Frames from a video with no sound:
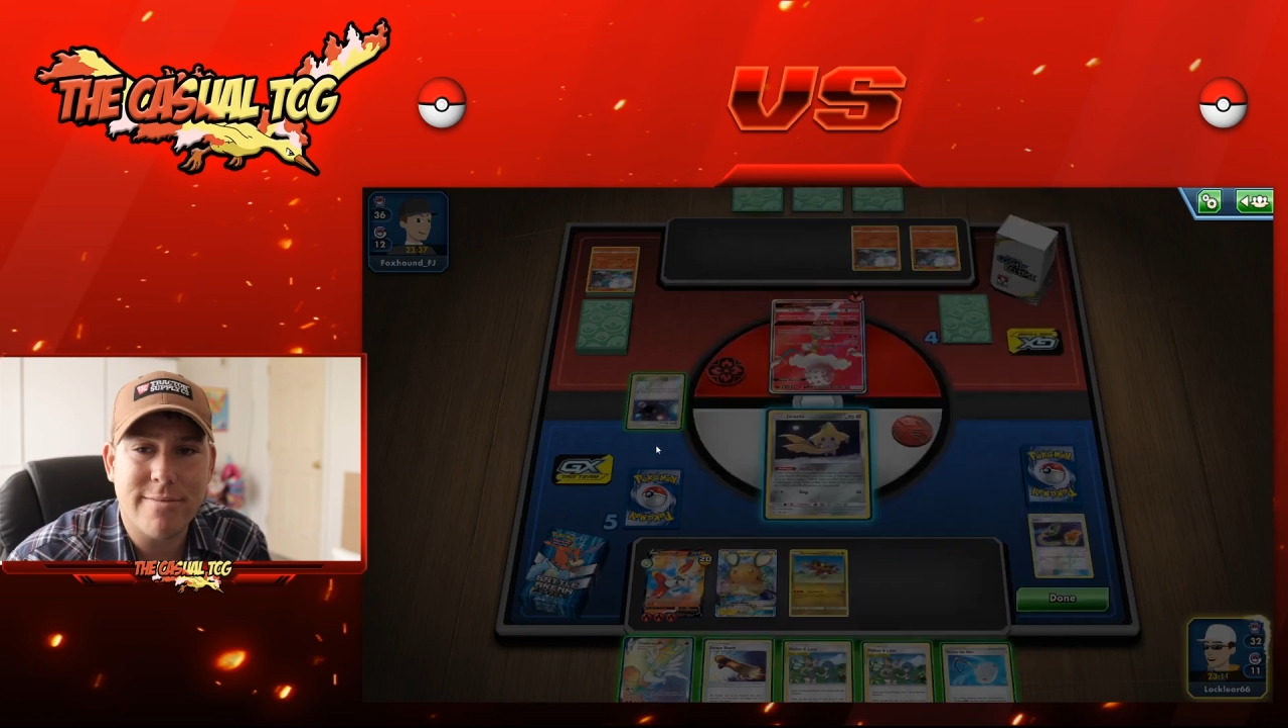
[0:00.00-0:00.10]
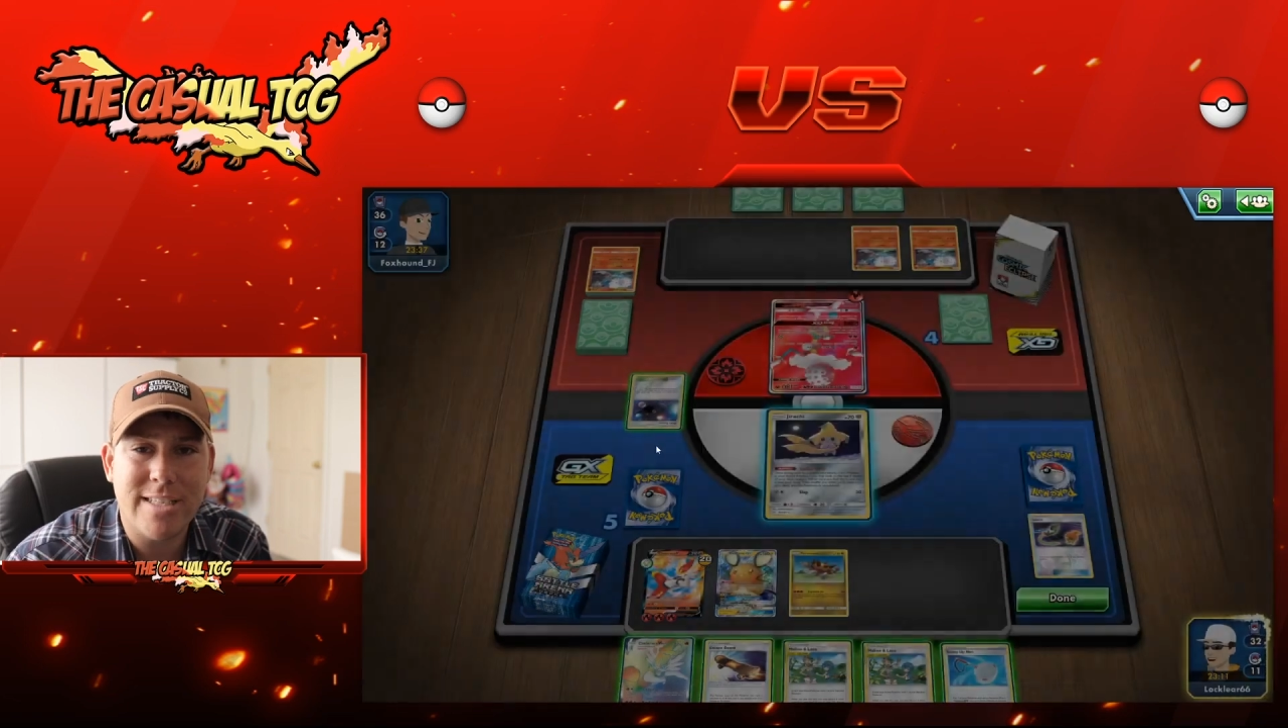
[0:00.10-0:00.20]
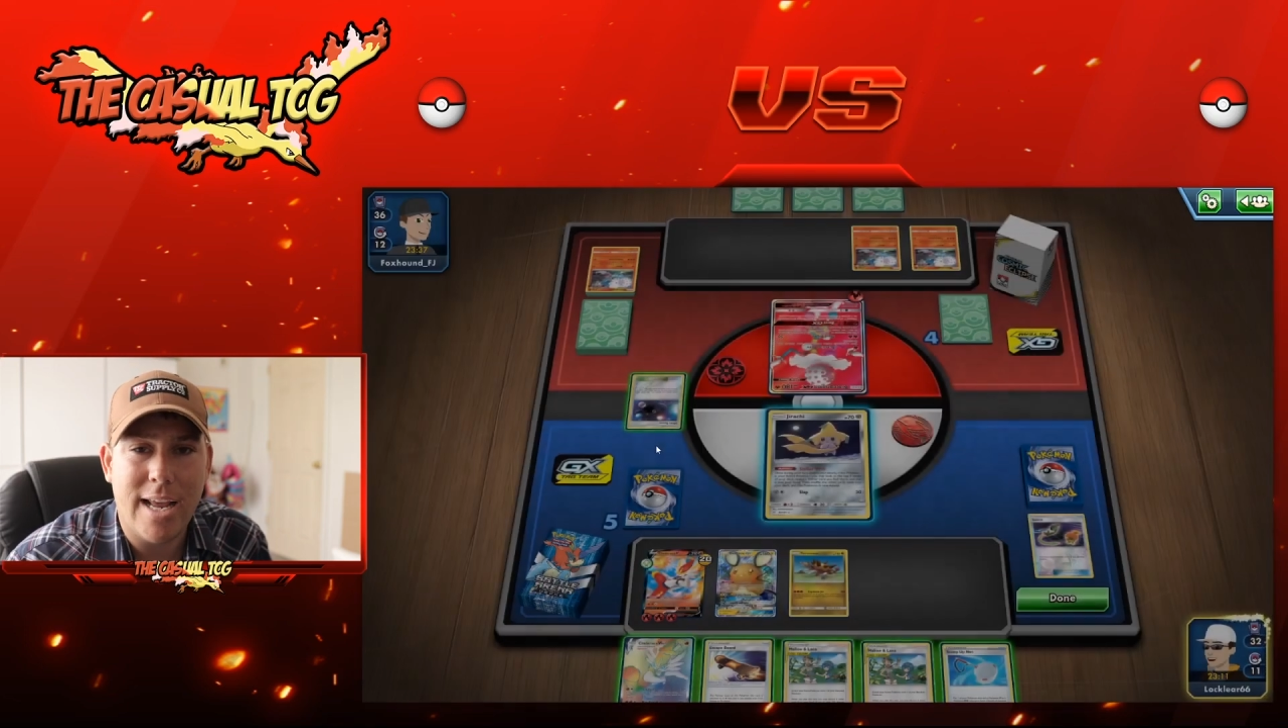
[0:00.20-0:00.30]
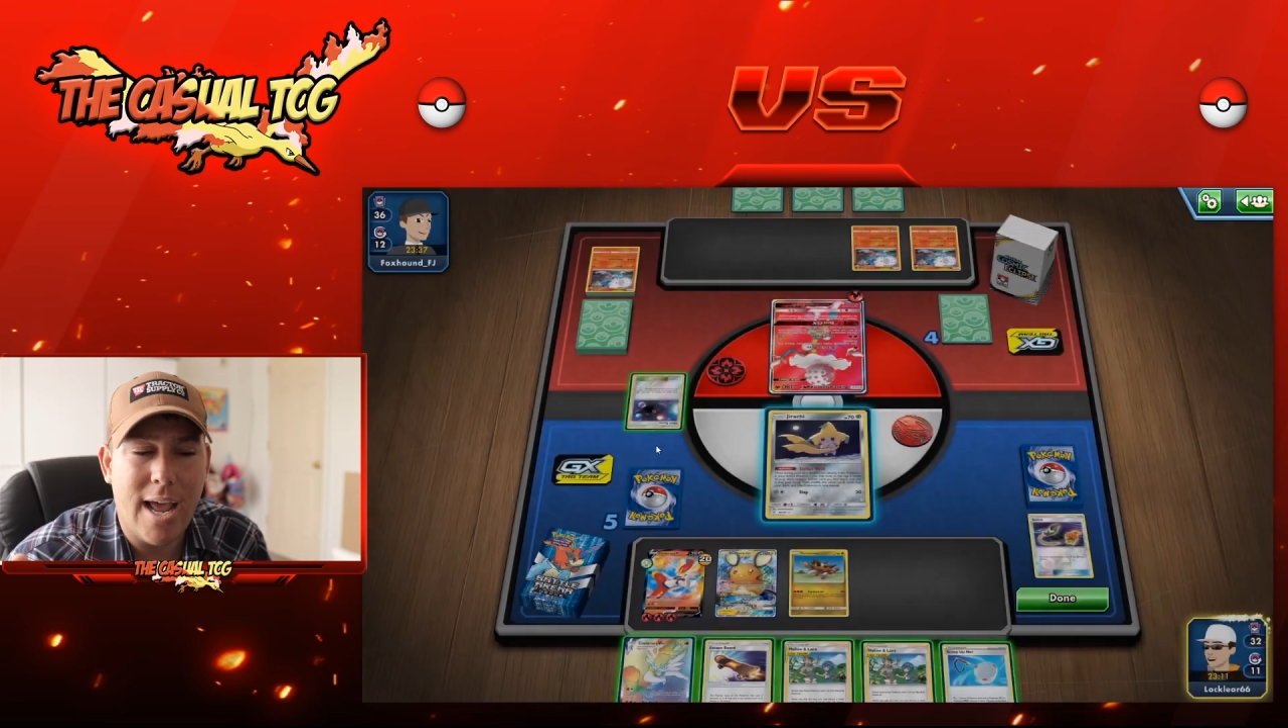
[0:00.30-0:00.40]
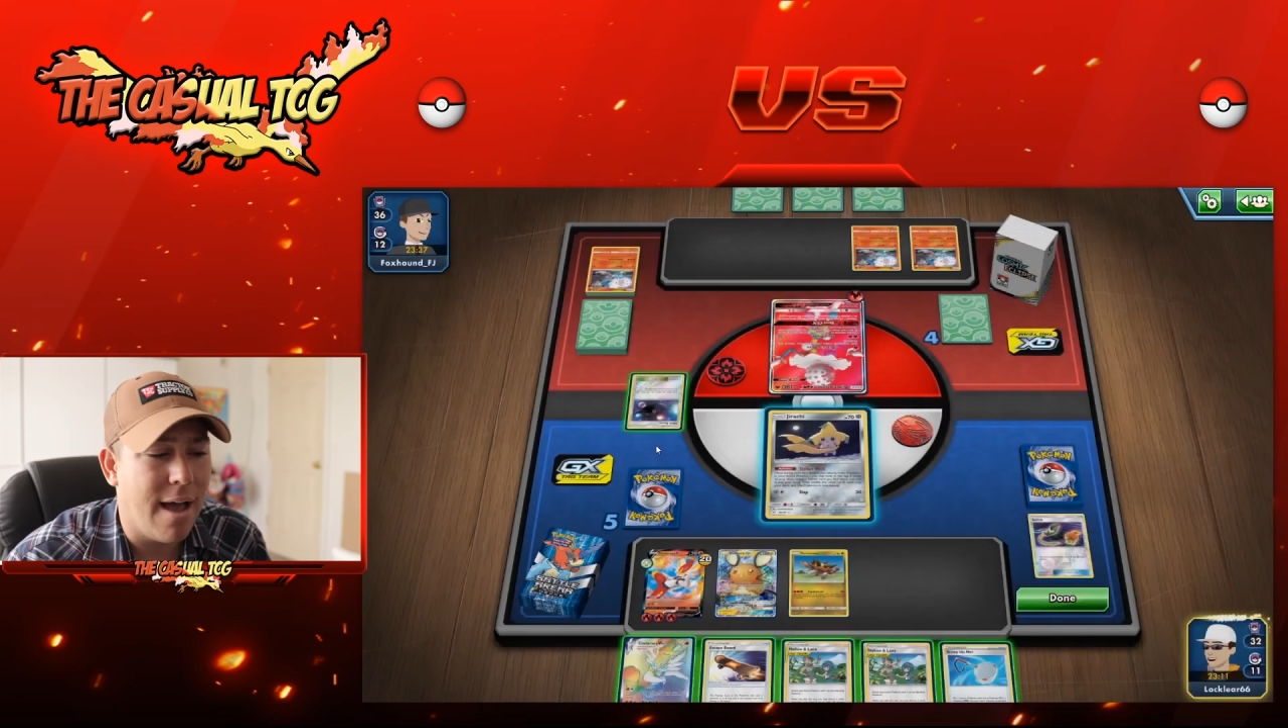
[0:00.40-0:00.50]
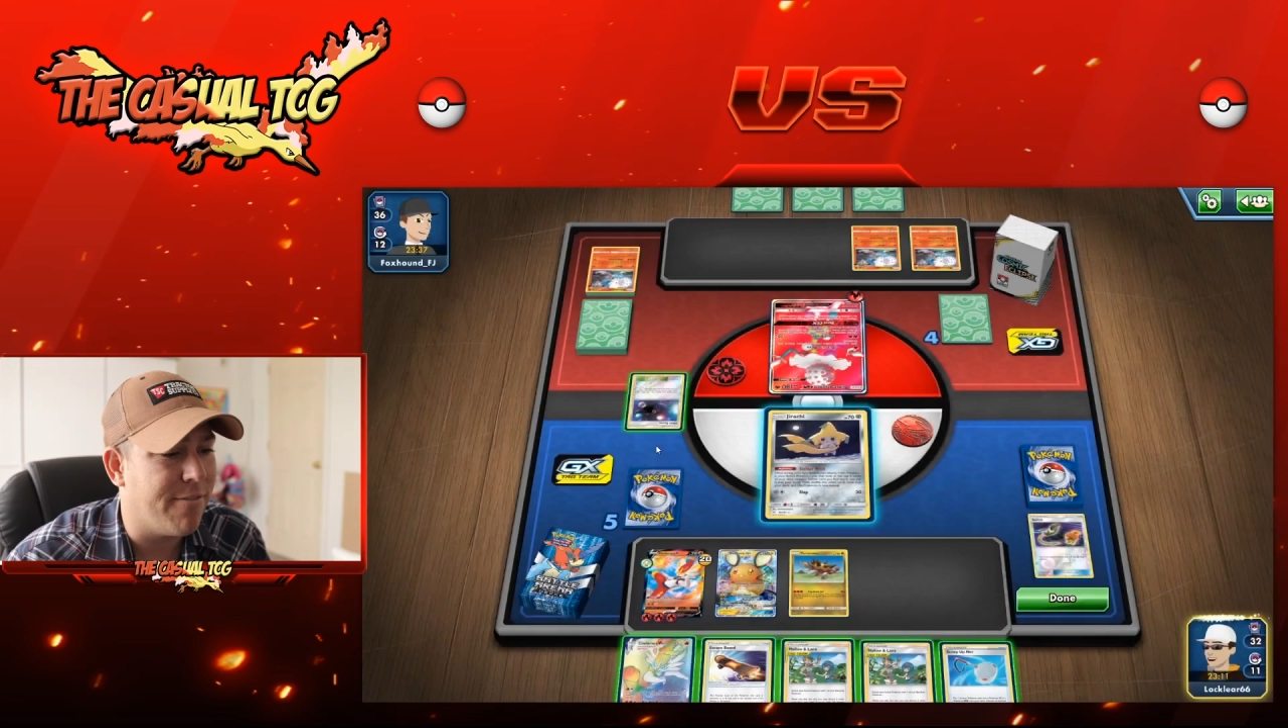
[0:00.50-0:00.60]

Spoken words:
See, I